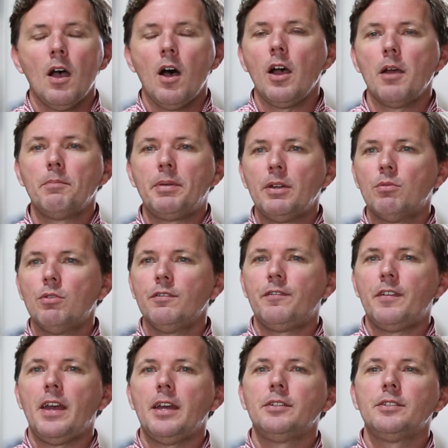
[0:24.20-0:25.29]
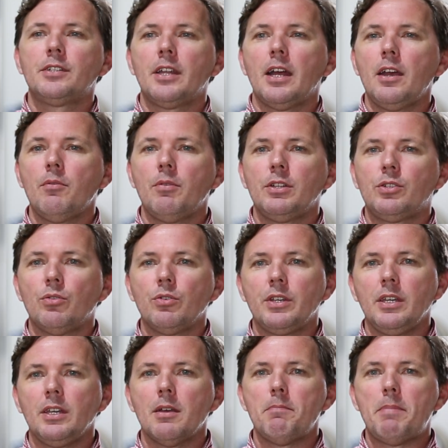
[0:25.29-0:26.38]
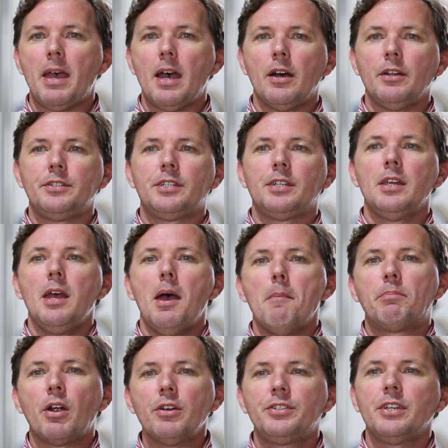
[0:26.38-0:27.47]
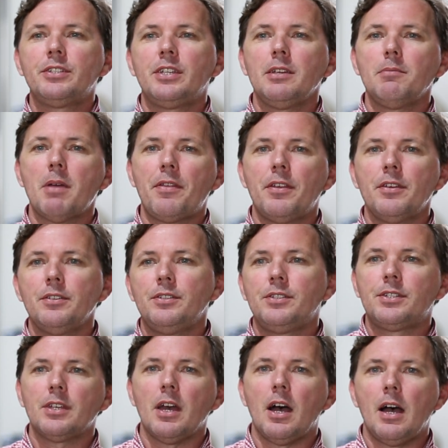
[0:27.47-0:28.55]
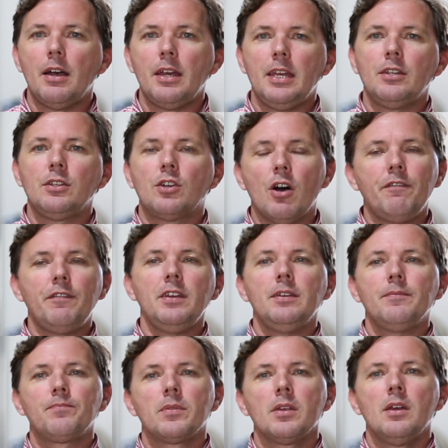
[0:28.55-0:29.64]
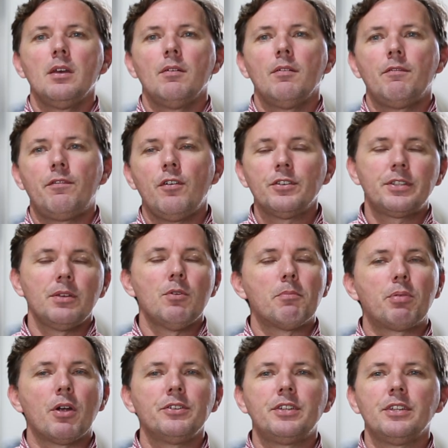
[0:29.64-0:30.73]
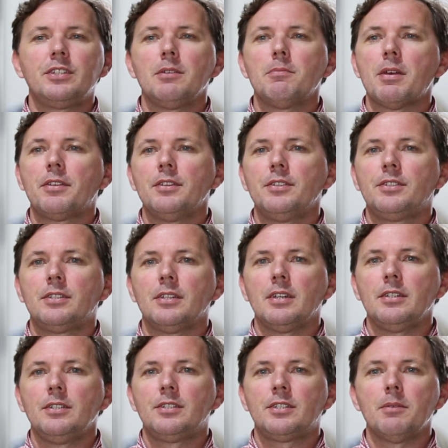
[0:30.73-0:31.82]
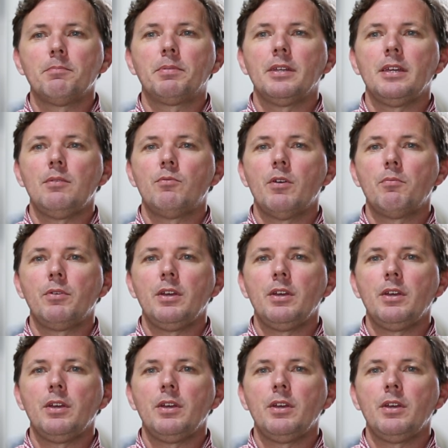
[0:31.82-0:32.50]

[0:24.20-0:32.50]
Hi, I'm Peter Wolff, and today we're talking about processing methods in coffee. Firstly, what processing methods is simply when